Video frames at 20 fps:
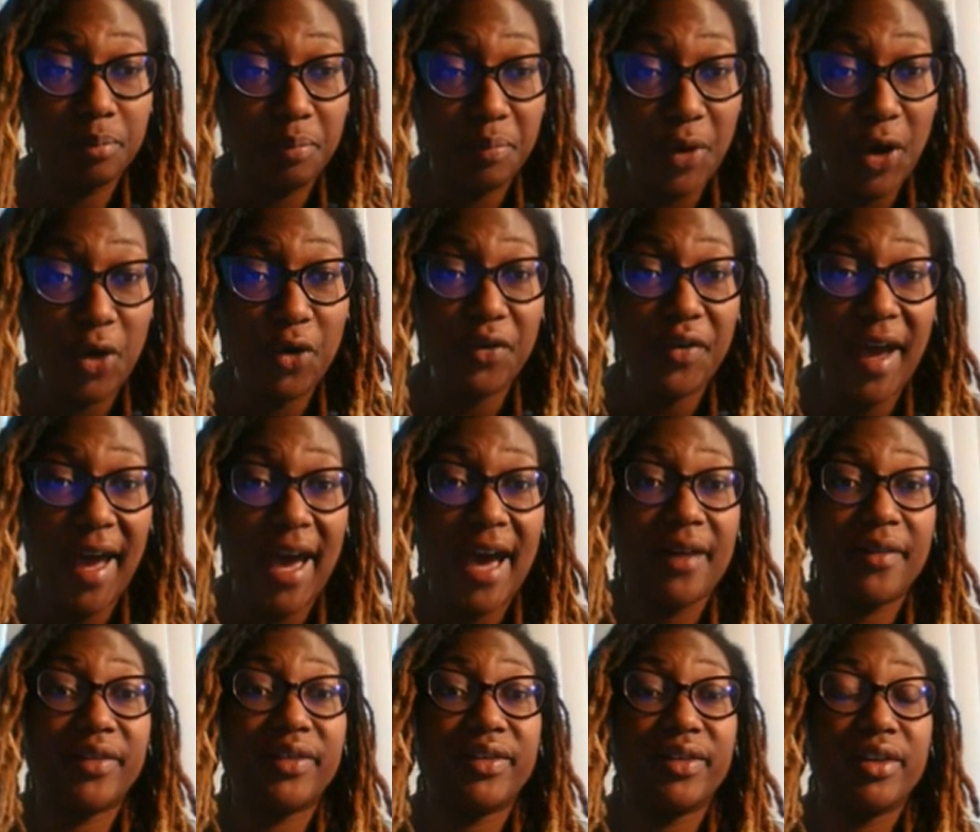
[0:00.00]
both
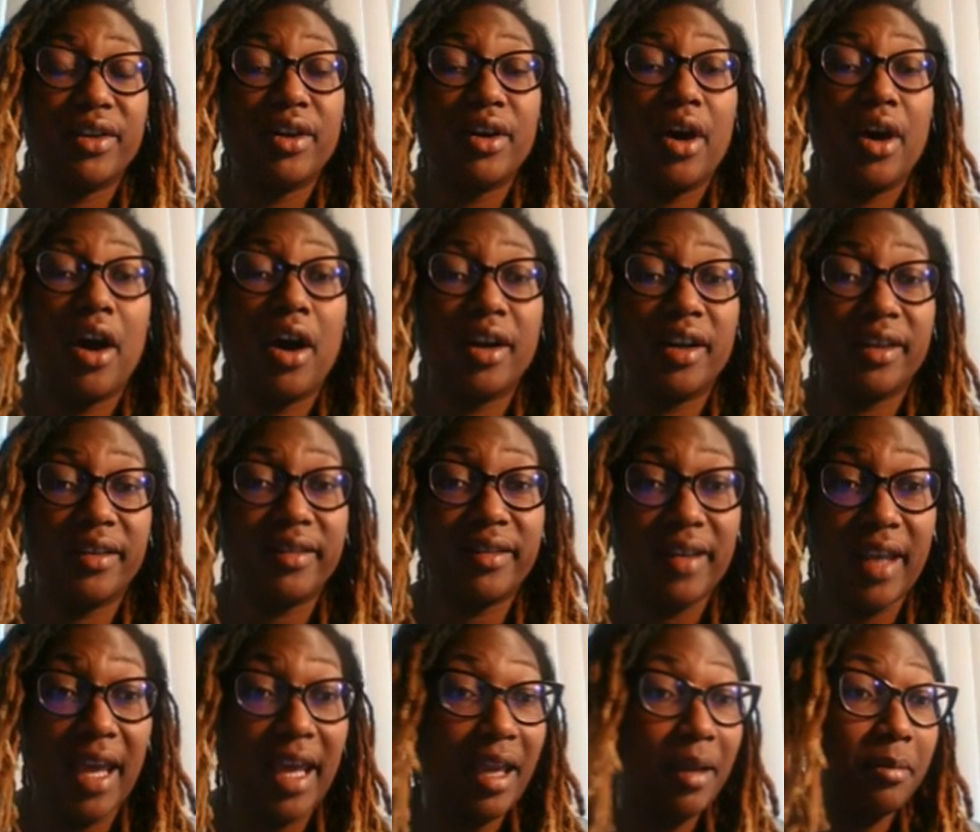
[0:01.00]
halves are the
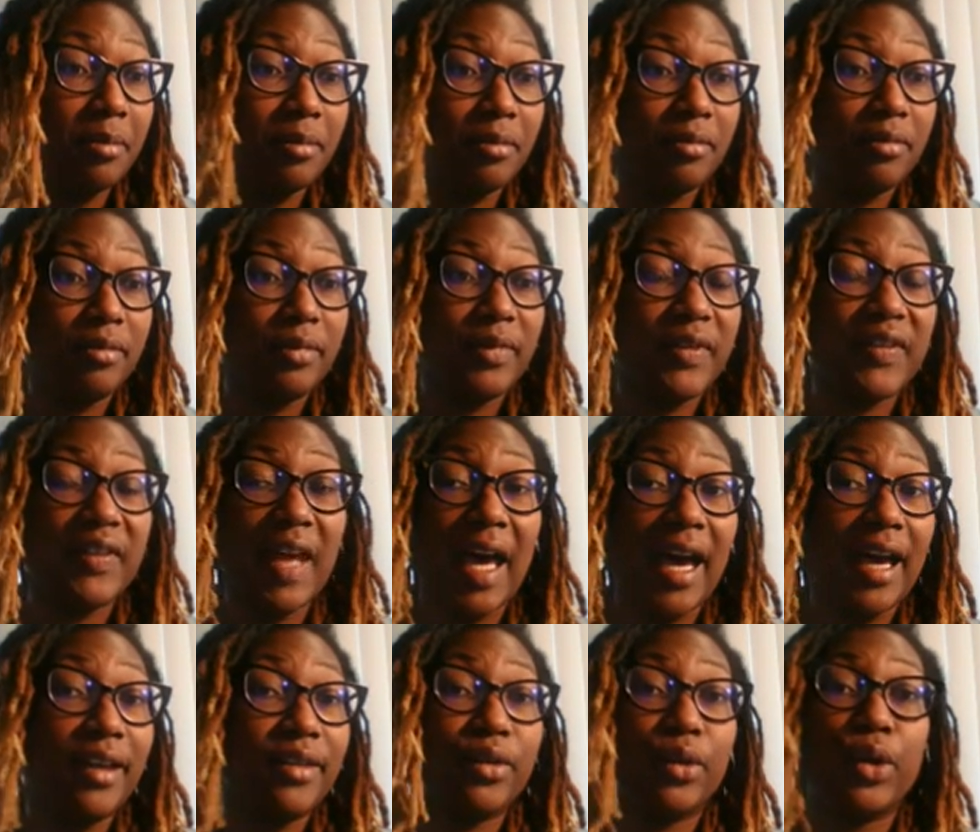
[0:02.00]
same
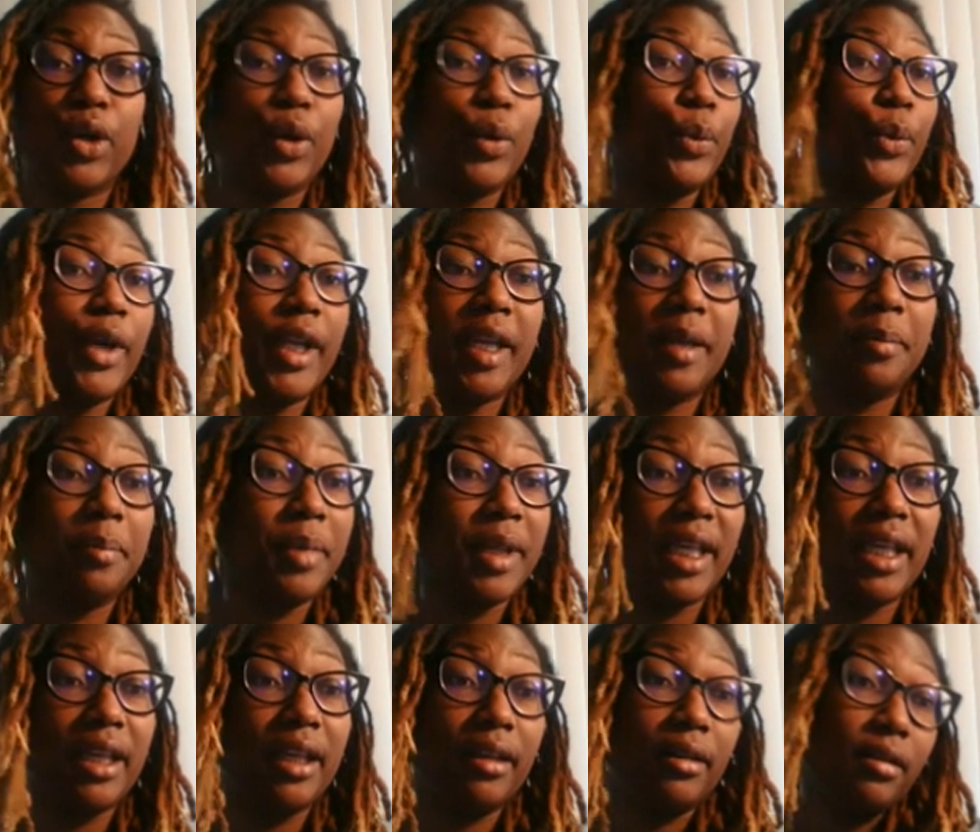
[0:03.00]
size, or would it
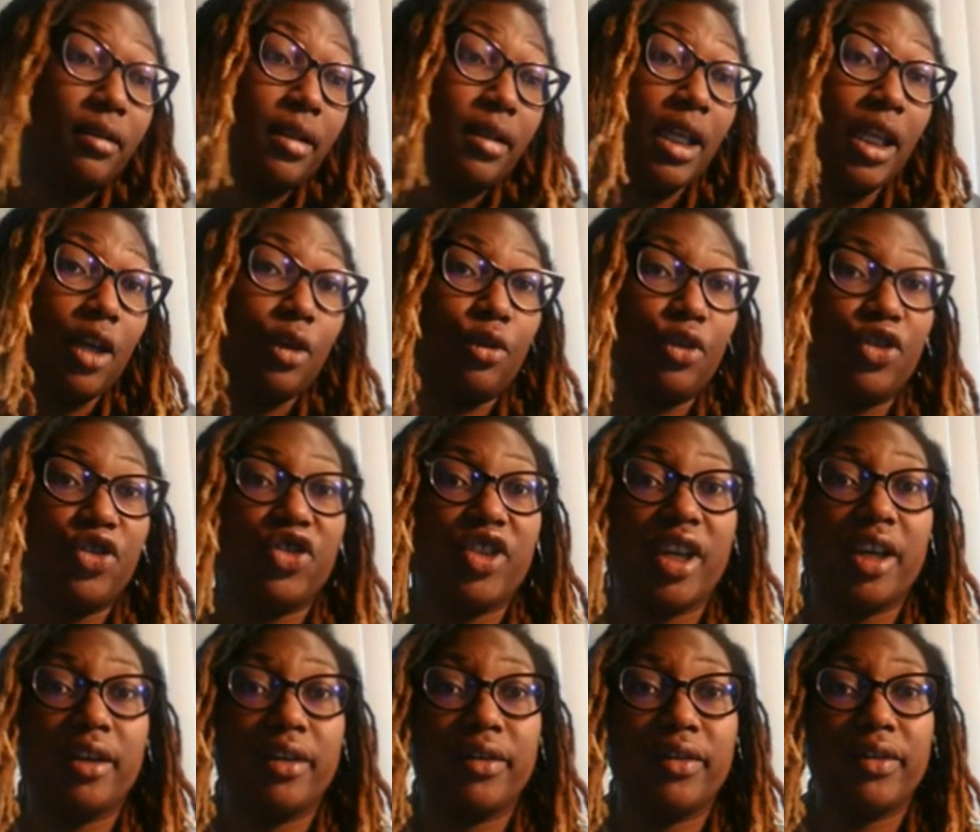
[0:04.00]
be equal
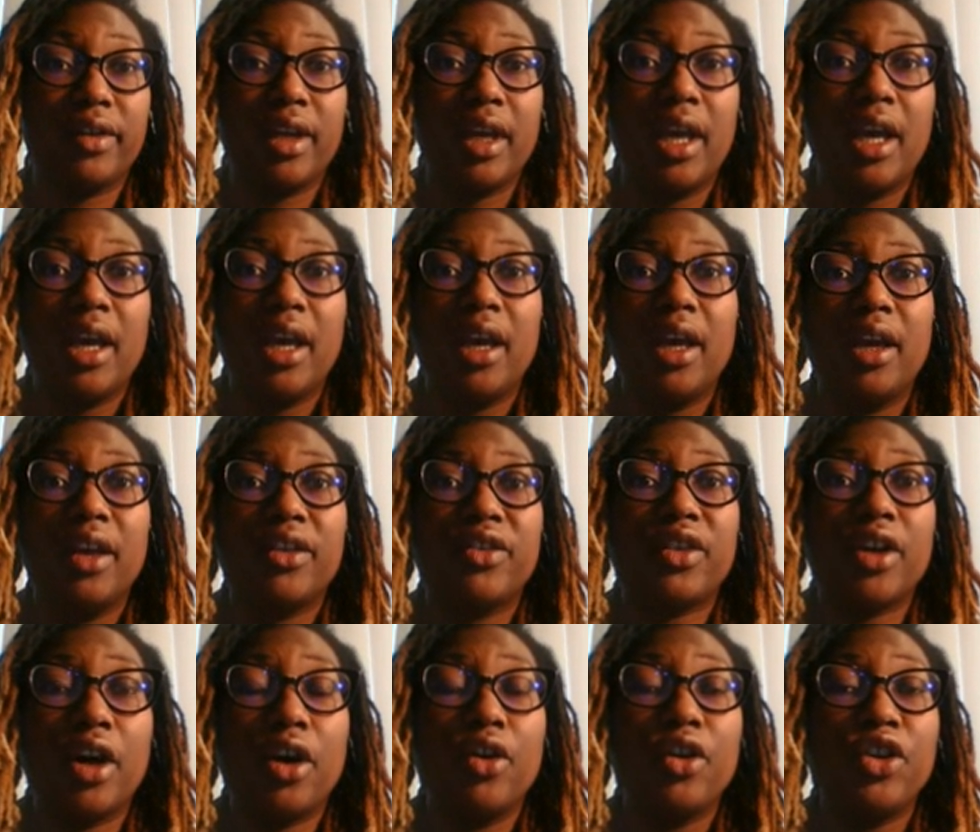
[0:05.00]
shares?
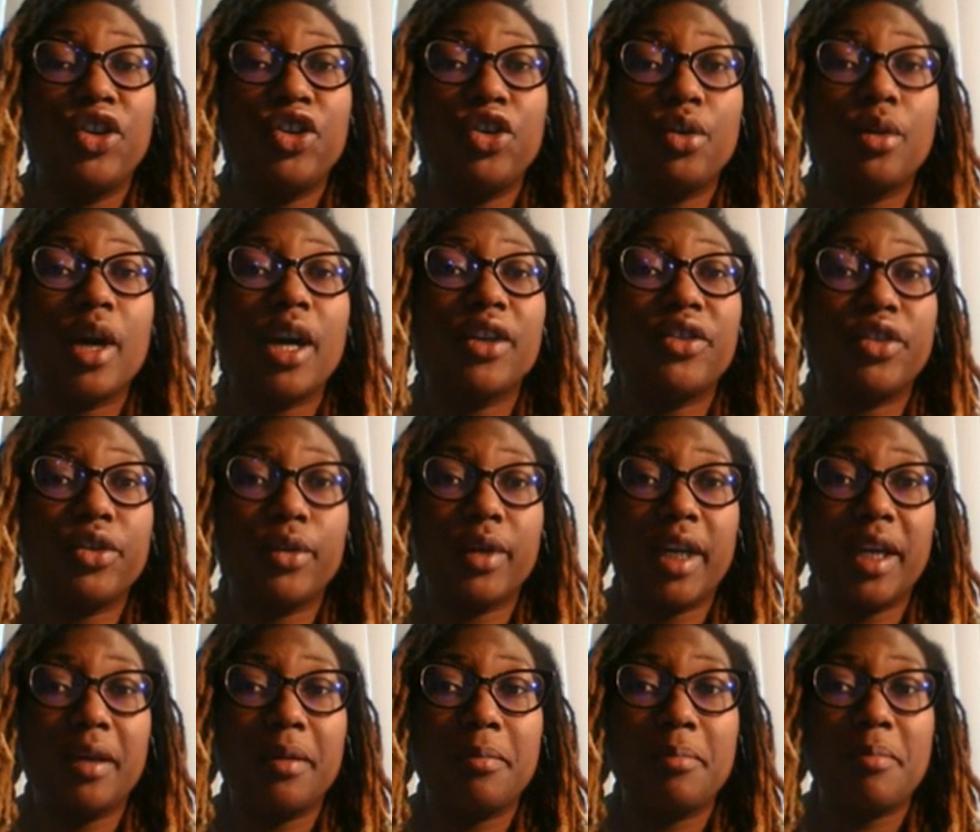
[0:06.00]
So you are
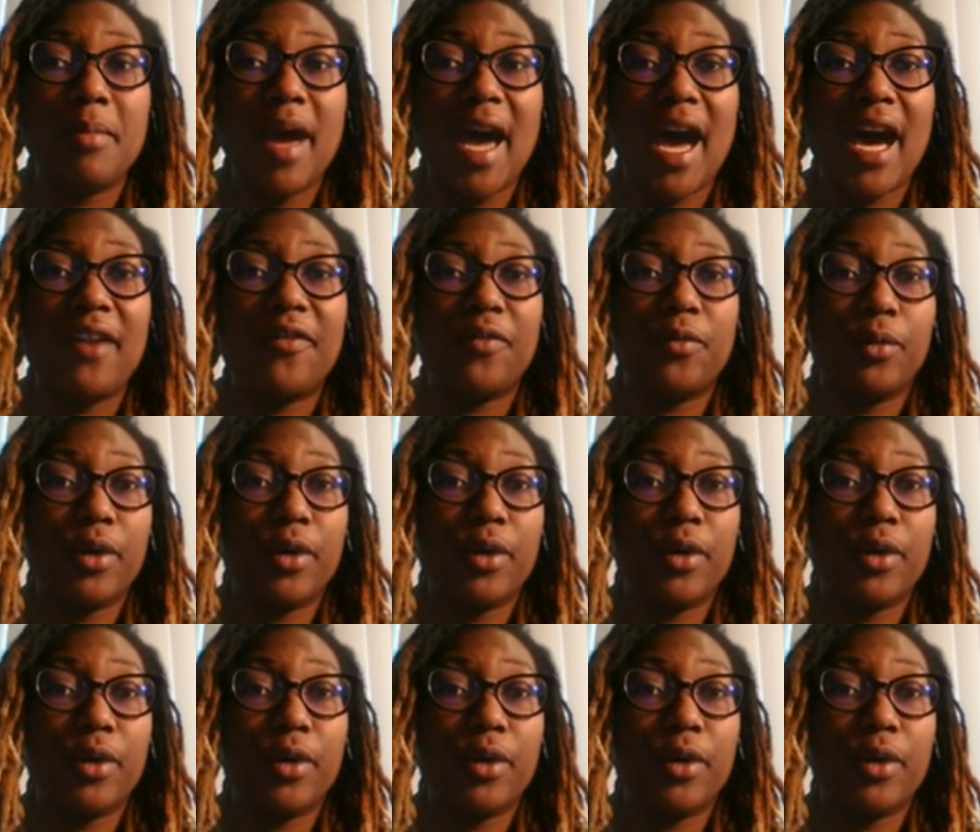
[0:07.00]
doing math